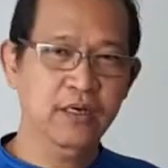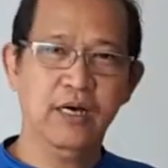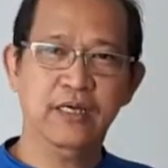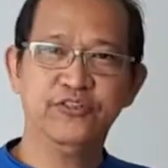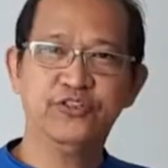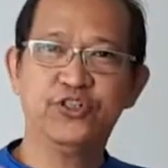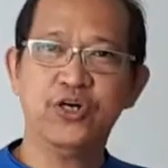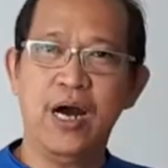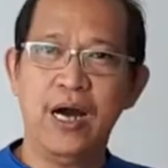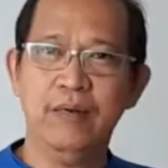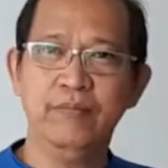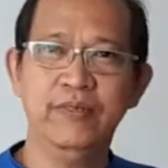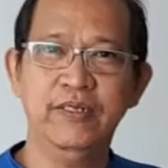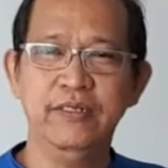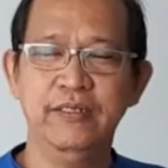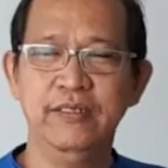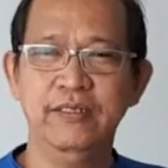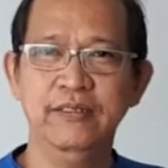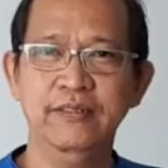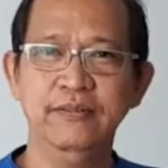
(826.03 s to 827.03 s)

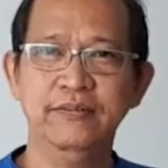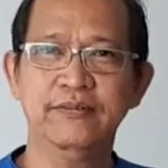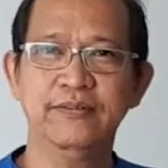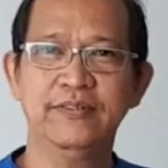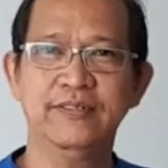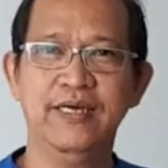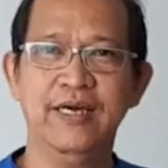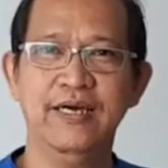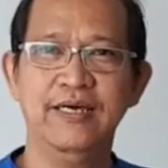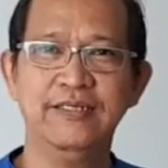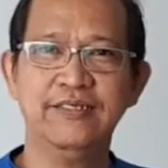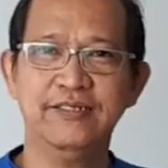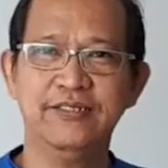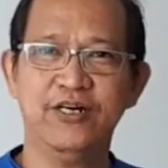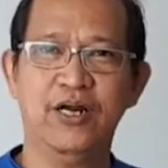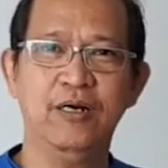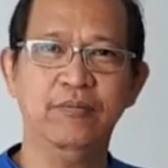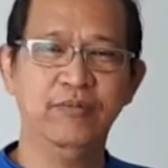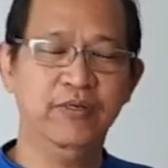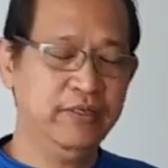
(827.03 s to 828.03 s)
Travel, yes,
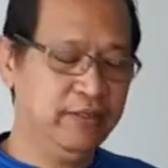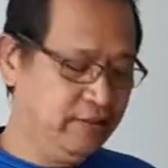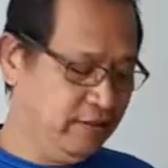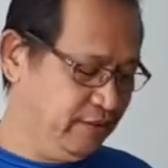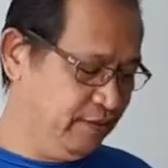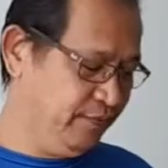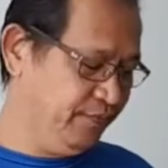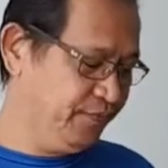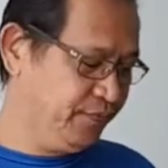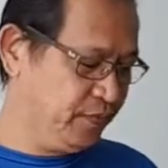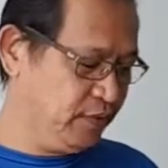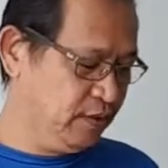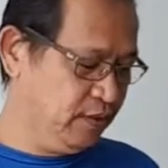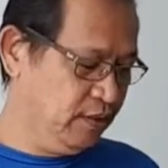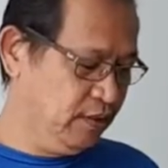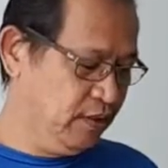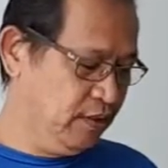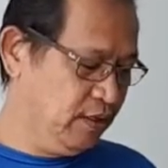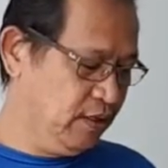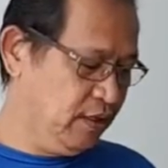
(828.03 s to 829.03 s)
travel,
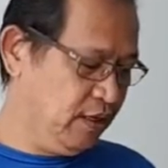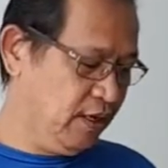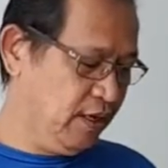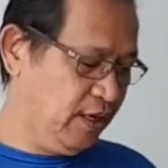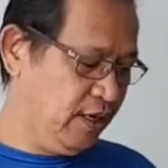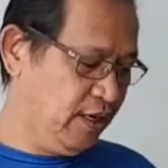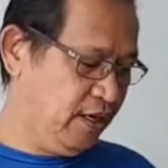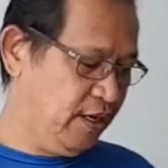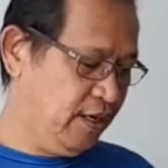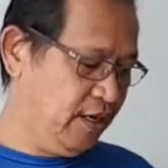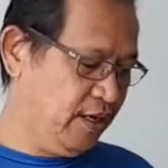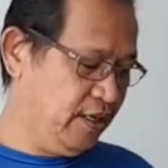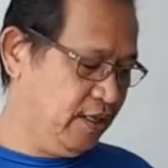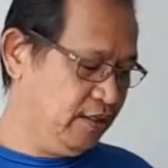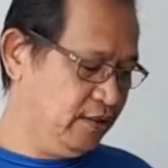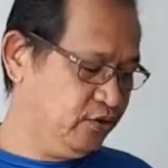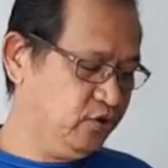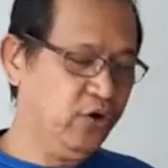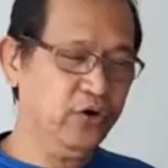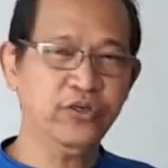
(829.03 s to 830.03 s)

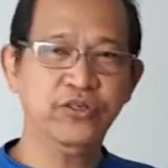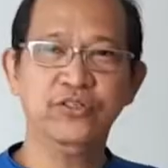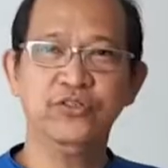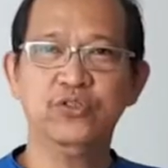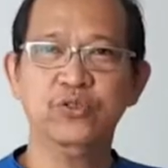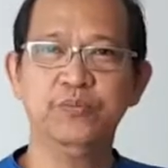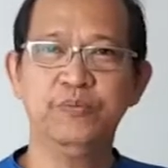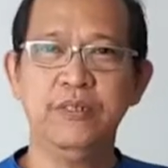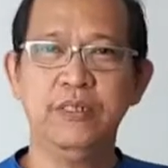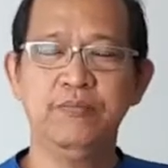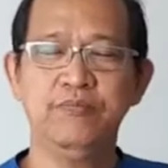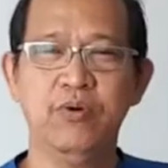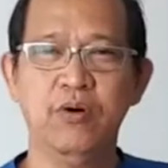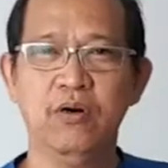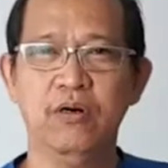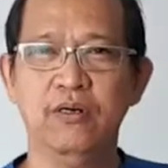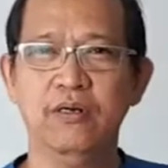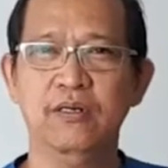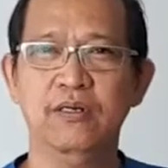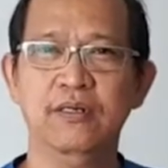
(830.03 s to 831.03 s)
and talking to
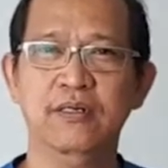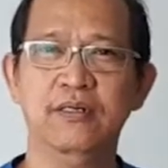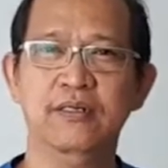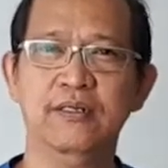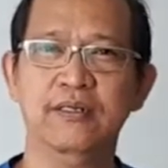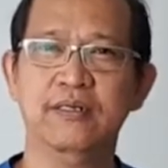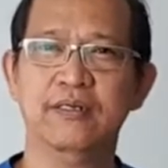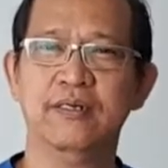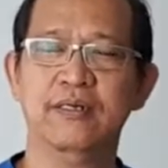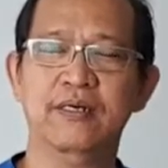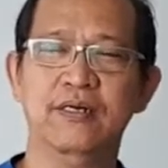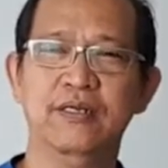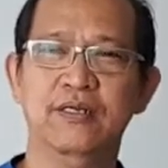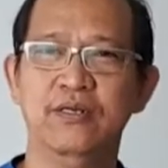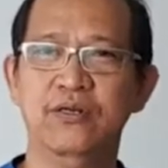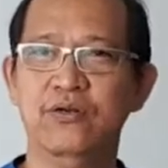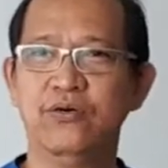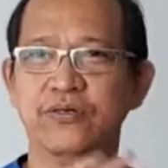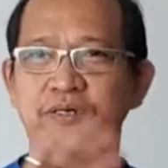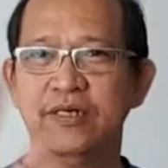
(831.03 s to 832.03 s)
people,
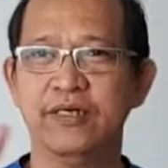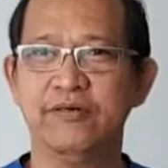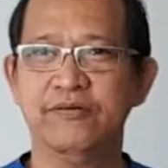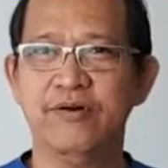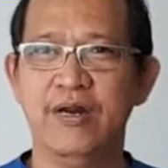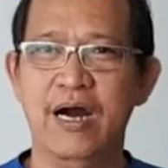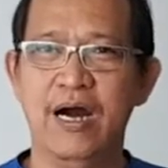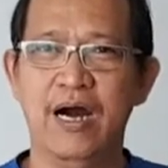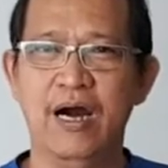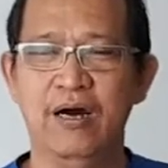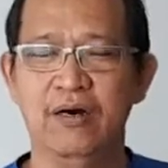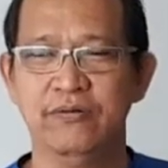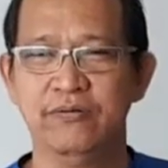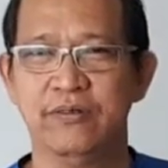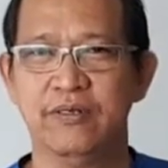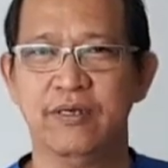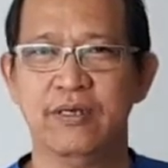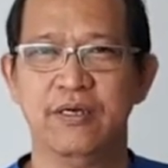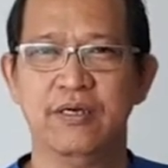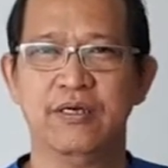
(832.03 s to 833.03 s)
looking around,
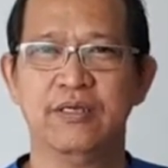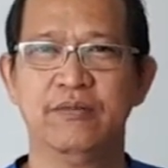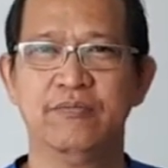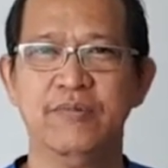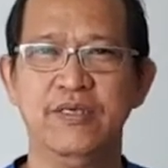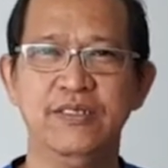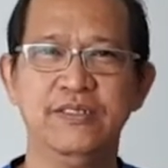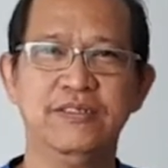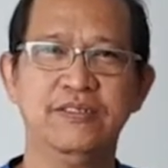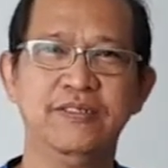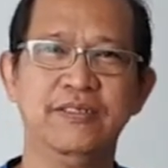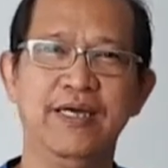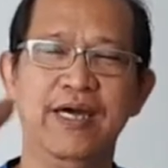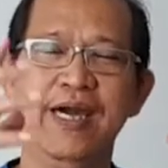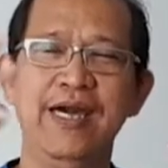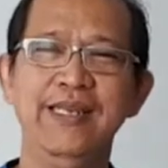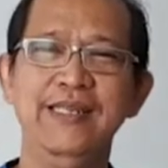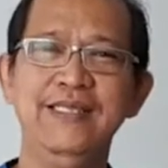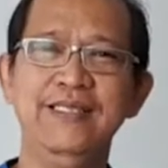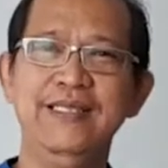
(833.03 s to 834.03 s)
means
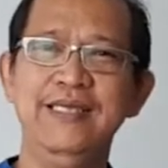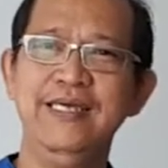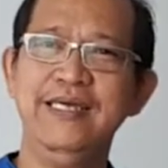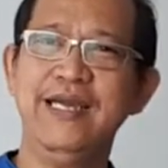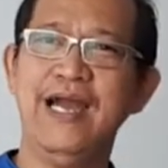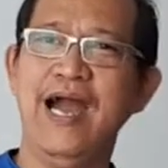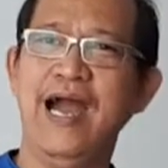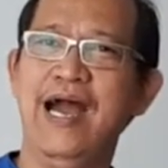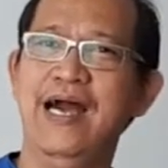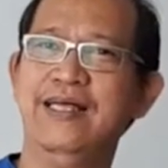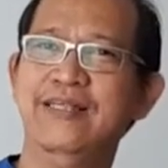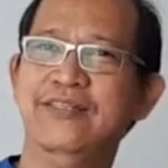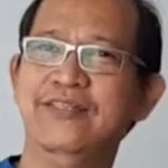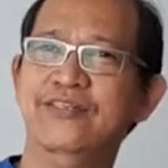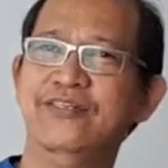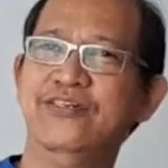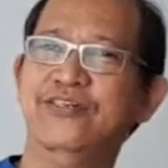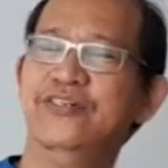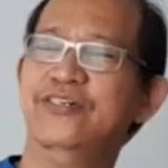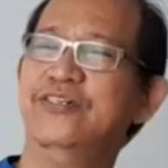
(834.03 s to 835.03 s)
anything
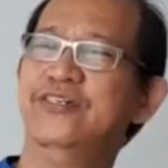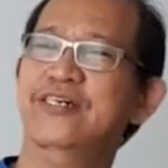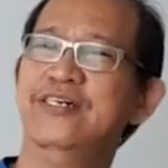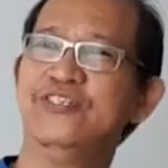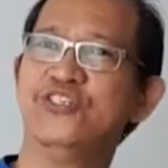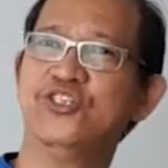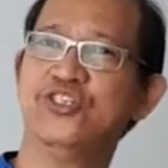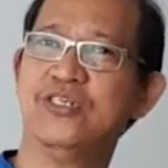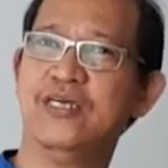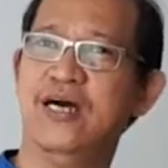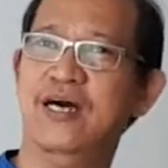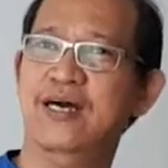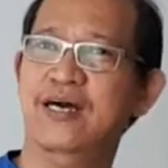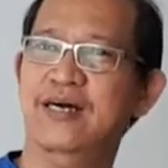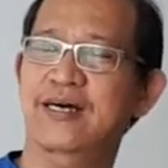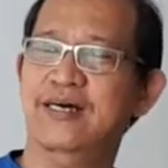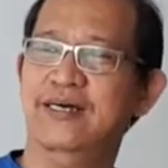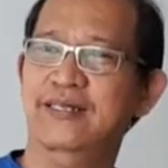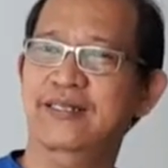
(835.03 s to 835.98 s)
under the sun.